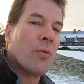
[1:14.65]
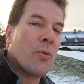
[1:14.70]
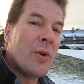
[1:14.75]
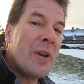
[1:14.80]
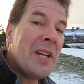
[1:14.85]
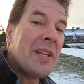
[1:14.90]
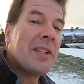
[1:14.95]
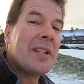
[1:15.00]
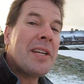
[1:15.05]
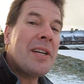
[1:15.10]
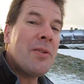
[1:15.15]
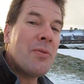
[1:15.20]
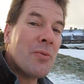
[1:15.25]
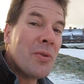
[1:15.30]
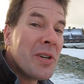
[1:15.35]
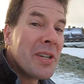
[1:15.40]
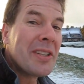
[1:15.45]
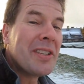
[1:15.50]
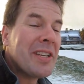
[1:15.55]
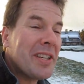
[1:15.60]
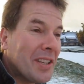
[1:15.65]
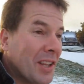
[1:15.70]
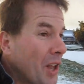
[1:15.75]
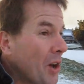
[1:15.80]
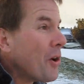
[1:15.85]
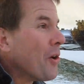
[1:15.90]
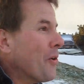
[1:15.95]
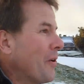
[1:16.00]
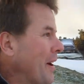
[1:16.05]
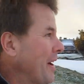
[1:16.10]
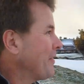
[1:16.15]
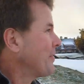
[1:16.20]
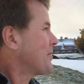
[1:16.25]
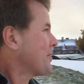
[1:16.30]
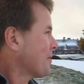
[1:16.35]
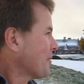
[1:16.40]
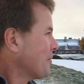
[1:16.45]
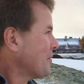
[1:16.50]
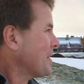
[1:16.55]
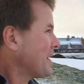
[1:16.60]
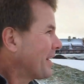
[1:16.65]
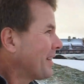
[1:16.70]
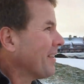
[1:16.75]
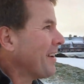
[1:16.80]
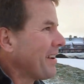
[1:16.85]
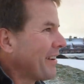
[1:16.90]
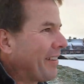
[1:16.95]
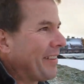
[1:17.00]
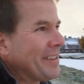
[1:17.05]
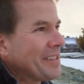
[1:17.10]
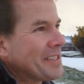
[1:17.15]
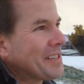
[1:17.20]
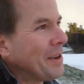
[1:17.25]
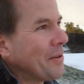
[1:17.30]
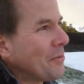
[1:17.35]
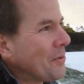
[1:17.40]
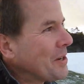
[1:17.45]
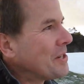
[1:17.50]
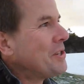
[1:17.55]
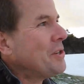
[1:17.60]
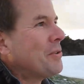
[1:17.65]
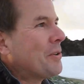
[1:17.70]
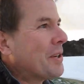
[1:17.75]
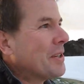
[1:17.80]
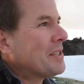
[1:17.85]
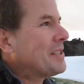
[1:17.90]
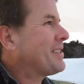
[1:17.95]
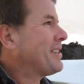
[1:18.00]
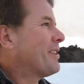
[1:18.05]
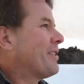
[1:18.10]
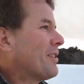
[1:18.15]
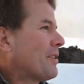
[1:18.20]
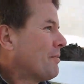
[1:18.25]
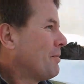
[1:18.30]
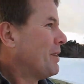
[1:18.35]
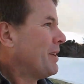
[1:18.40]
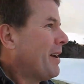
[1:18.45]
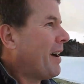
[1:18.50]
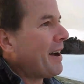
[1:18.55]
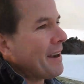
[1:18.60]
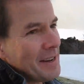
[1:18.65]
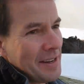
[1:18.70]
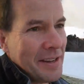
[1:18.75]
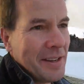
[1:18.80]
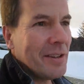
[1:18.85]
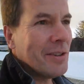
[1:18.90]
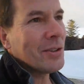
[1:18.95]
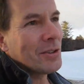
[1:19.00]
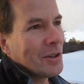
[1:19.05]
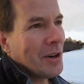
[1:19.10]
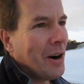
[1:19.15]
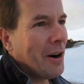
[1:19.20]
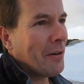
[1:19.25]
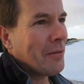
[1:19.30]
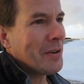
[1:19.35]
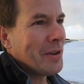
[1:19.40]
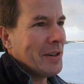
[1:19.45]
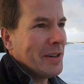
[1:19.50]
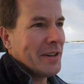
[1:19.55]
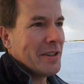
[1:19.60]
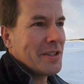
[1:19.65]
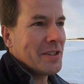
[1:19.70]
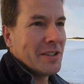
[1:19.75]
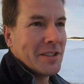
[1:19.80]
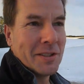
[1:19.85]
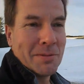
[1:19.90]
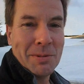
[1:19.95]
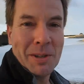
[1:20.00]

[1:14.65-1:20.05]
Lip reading: really low after a week like this on what you consider to be ideal golf conditions.